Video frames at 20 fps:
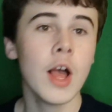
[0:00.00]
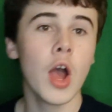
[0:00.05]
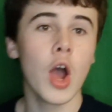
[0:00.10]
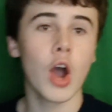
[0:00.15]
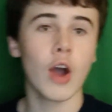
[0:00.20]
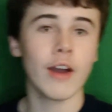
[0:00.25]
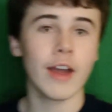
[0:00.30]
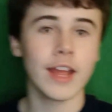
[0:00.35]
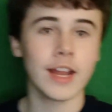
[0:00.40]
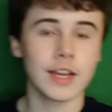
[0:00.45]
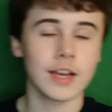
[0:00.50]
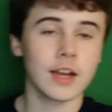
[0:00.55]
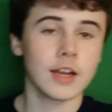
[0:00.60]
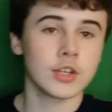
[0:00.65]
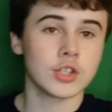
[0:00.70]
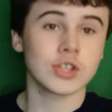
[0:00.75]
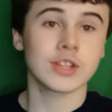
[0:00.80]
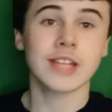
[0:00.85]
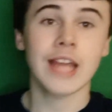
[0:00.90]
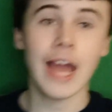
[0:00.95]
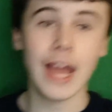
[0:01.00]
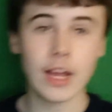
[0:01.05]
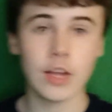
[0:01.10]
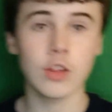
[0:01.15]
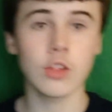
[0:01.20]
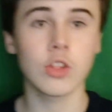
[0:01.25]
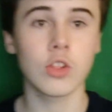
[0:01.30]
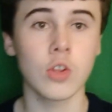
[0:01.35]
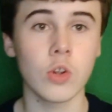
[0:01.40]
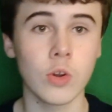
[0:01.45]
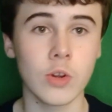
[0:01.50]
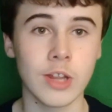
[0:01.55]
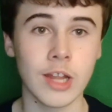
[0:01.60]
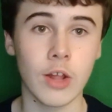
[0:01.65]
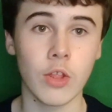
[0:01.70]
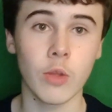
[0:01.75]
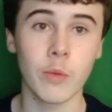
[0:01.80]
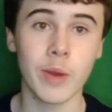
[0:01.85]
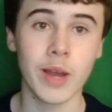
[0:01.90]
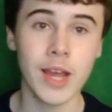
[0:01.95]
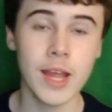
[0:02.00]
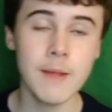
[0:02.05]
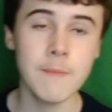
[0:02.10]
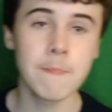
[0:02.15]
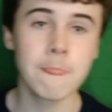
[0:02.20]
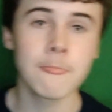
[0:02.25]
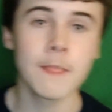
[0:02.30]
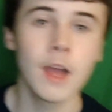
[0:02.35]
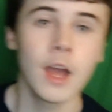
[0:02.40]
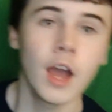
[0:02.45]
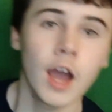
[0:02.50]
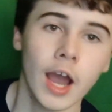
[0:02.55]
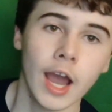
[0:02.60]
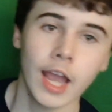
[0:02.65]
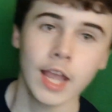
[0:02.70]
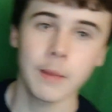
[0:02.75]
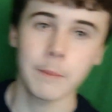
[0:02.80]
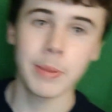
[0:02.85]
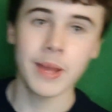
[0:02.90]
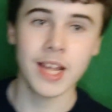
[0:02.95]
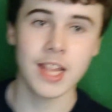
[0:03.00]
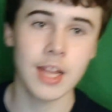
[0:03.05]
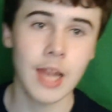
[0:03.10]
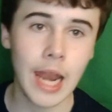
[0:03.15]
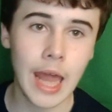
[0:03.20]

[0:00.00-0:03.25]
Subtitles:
alright, just tackles the dogs out the way, alright, picks a